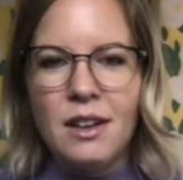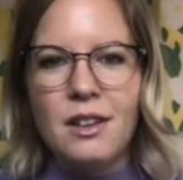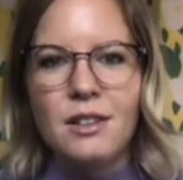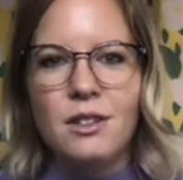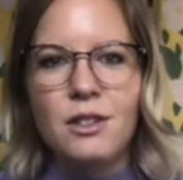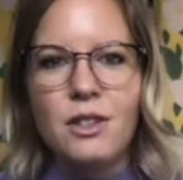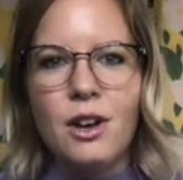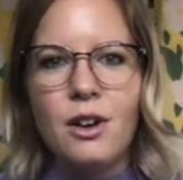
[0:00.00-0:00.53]

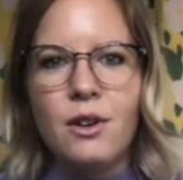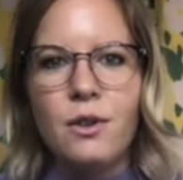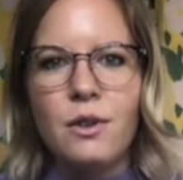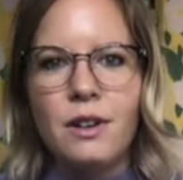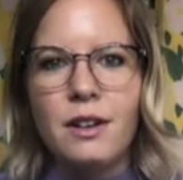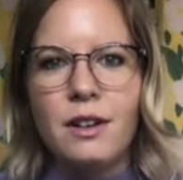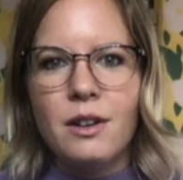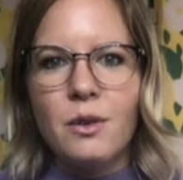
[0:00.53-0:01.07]
So
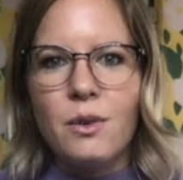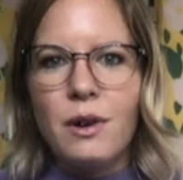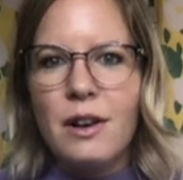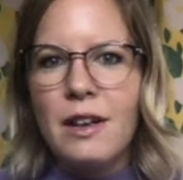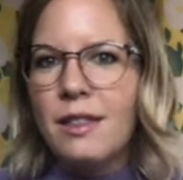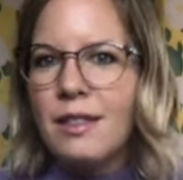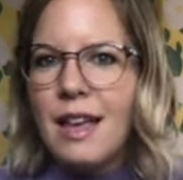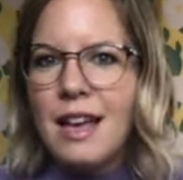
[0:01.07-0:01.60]

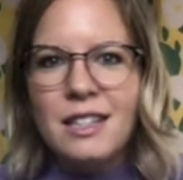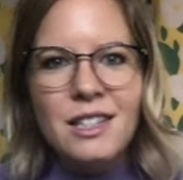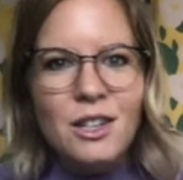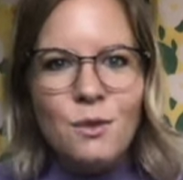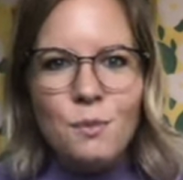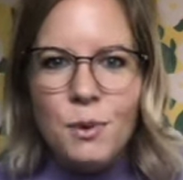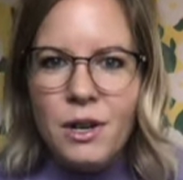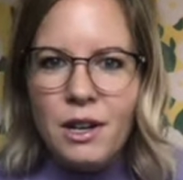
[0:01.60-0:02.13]
unless you
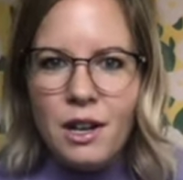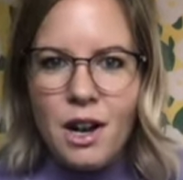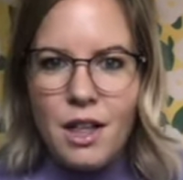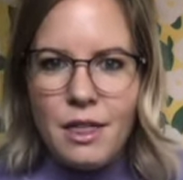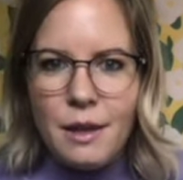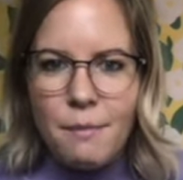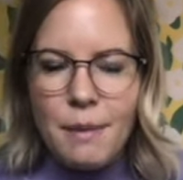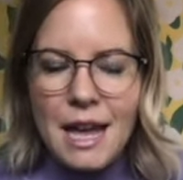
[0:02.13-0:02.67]
put it on
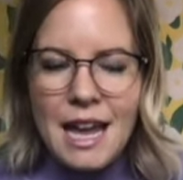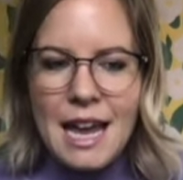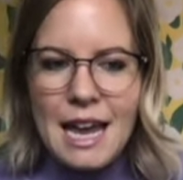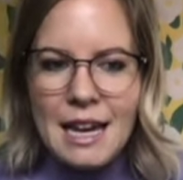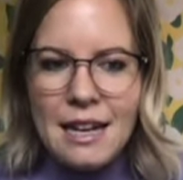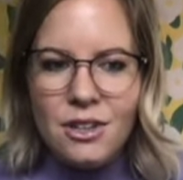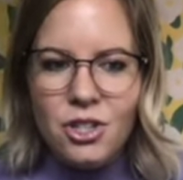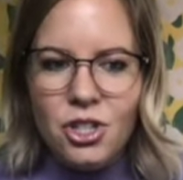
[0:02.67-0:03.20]
the
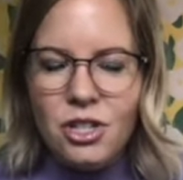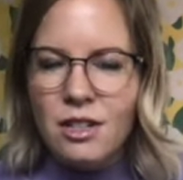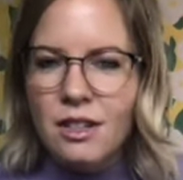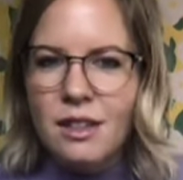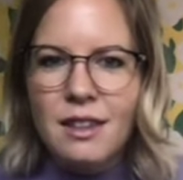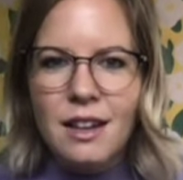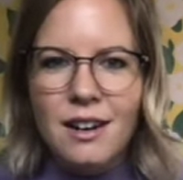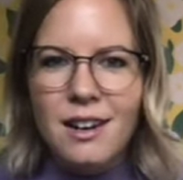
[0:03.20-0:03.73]
page,
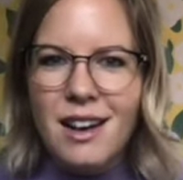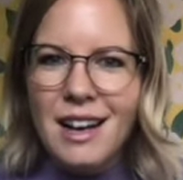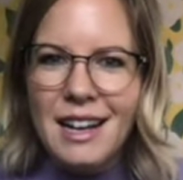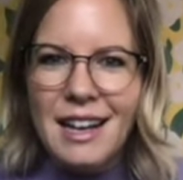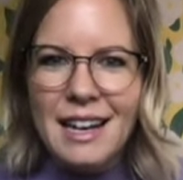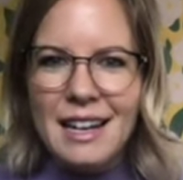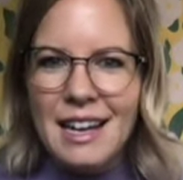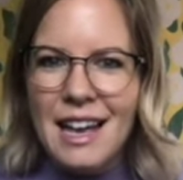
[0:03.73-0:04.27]
they're not
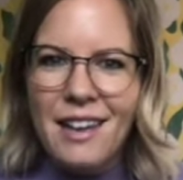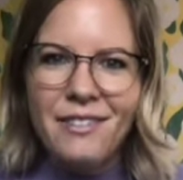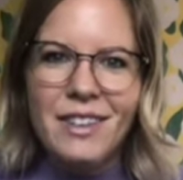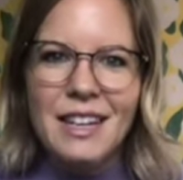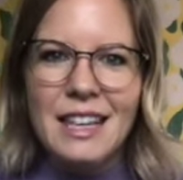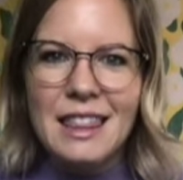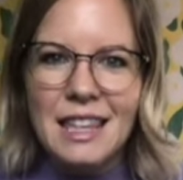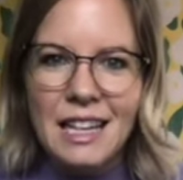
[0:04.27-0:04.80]
going to have
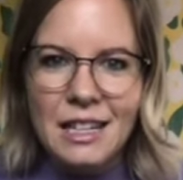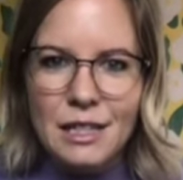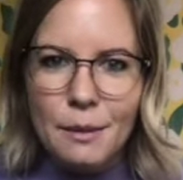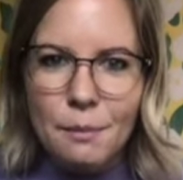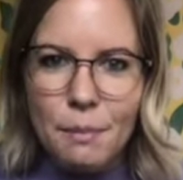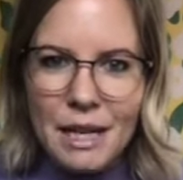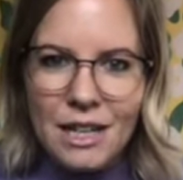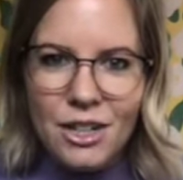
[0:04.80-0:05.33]
anything to
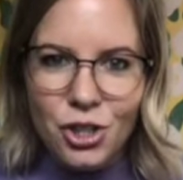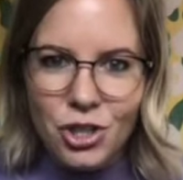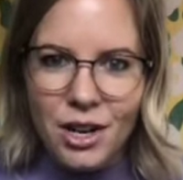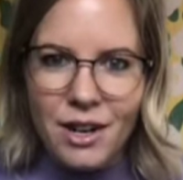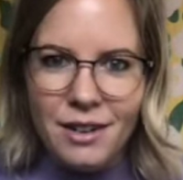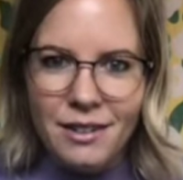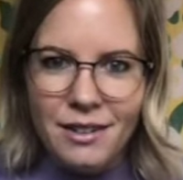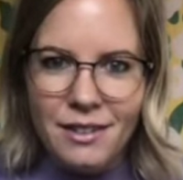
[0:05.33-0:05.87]

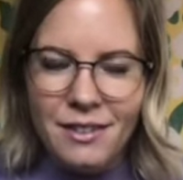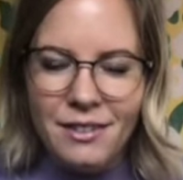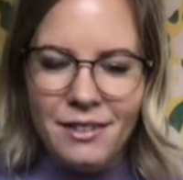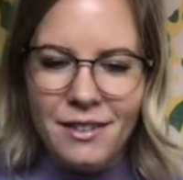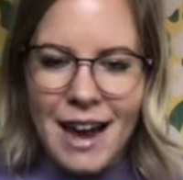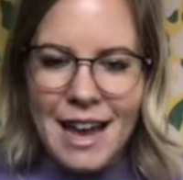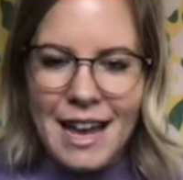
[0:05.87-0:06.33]
picture, right?